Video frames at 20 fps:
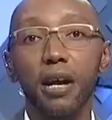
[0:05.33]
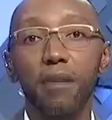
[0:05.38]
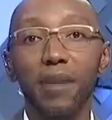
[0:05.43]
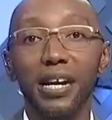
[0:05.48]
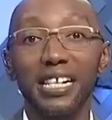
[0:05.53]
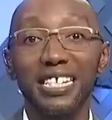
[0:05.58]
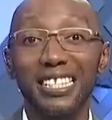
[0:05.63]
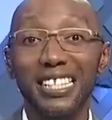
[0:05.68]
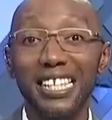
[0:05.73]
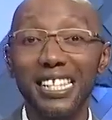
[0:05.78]

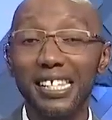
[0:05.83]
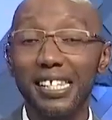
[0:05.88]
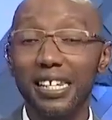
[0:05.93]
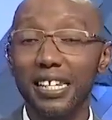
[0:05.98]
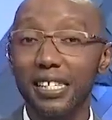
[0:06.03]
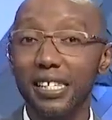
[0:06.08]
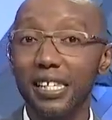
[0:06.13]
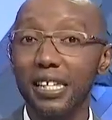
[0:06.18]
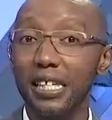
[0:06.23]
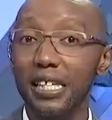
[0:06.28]
but this
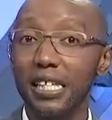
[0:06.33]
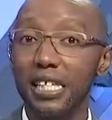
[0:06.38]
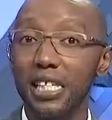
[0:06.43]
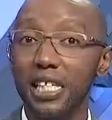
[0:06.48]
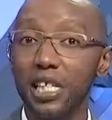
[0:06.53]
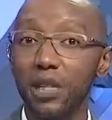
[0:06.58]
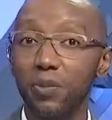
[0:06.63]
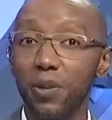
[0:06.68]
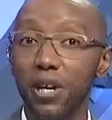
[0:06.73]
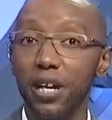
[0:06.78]
disease
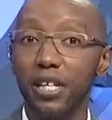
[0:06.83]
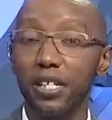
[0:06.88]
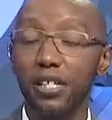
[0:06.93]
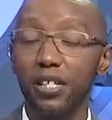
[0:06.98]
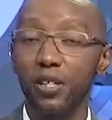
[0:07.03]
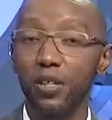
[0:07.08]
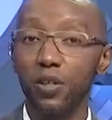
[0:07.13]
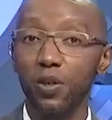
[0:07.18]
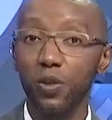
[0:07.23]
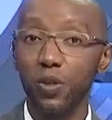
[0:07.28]

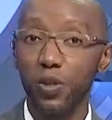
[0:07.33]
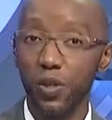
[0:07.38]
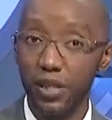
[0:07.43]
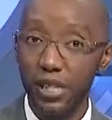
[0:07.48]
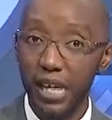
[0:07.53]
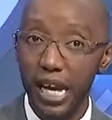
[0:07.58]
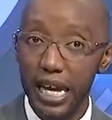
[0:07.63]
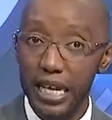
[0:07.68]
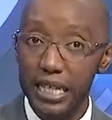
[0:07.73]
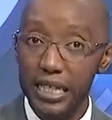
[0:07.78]
spreads through
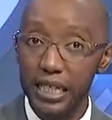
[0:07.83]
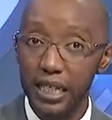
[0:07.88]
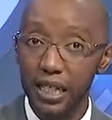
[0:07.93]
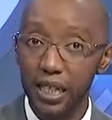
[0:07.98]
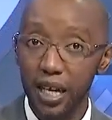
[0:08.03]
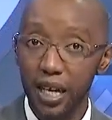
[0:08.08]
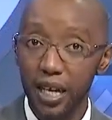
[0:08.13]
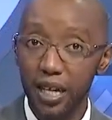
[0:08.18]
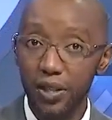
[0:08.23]
society.